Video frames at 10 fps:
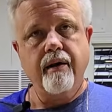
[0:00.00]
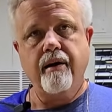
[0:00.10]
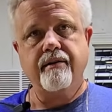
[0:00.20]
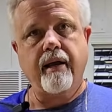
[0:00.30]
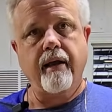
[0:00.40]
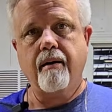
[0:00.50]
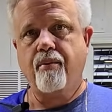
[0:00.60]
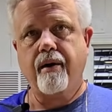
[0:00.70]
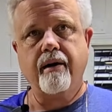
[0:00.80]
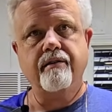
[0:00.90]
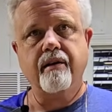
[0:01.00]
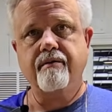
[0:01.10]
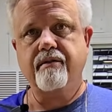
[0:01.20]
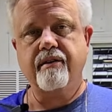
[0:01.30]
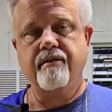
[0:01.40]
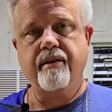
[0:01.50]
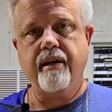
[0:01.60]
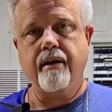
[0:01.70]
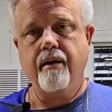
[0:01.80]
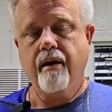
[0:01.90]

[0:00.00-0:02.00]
is a hand applied 716.